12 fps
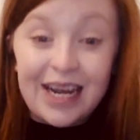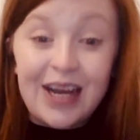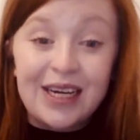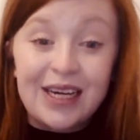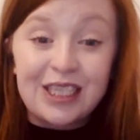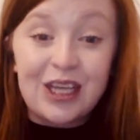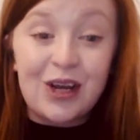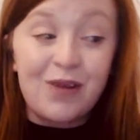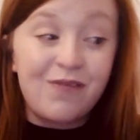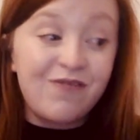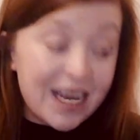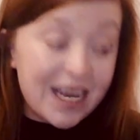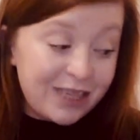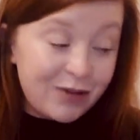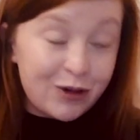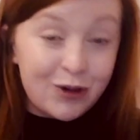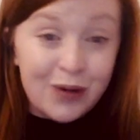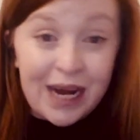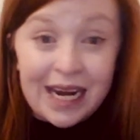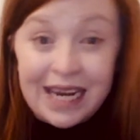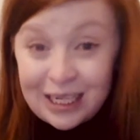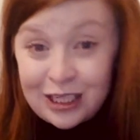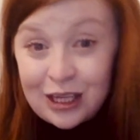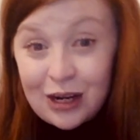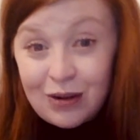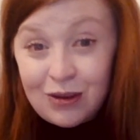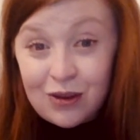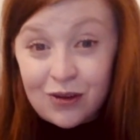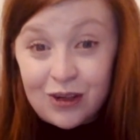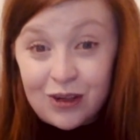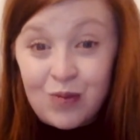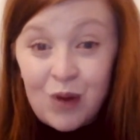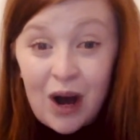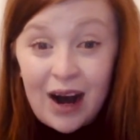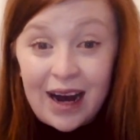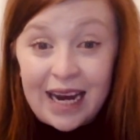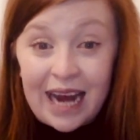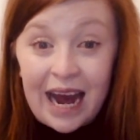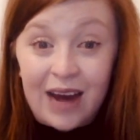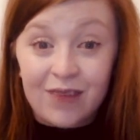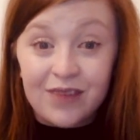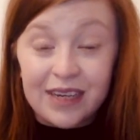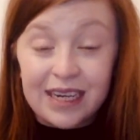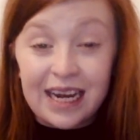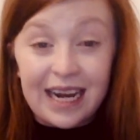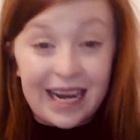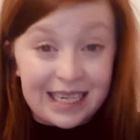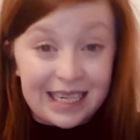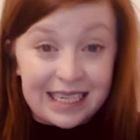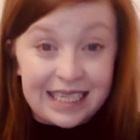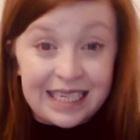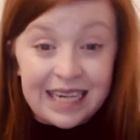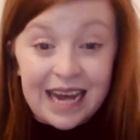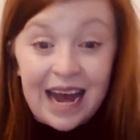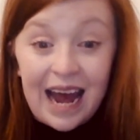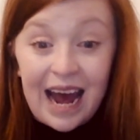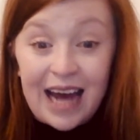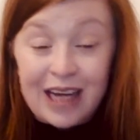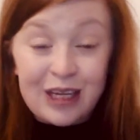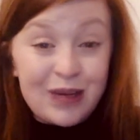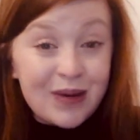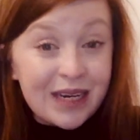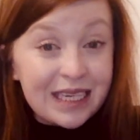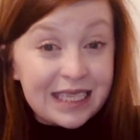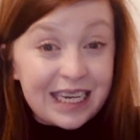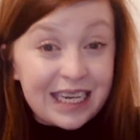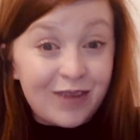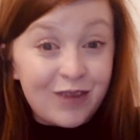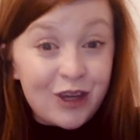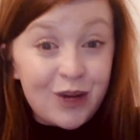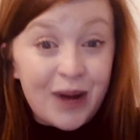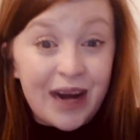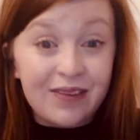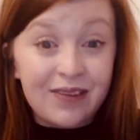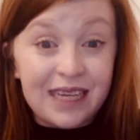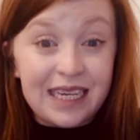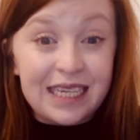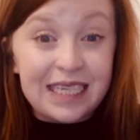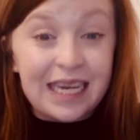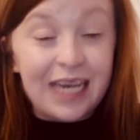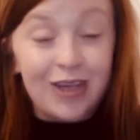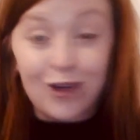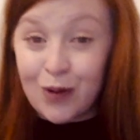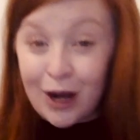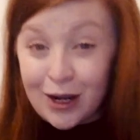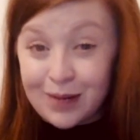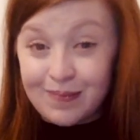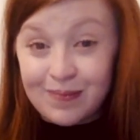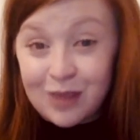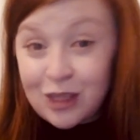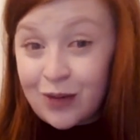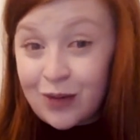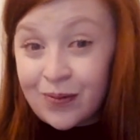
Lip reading: So first of all, let's go through what I have collected, and you can see if you have these in your home too.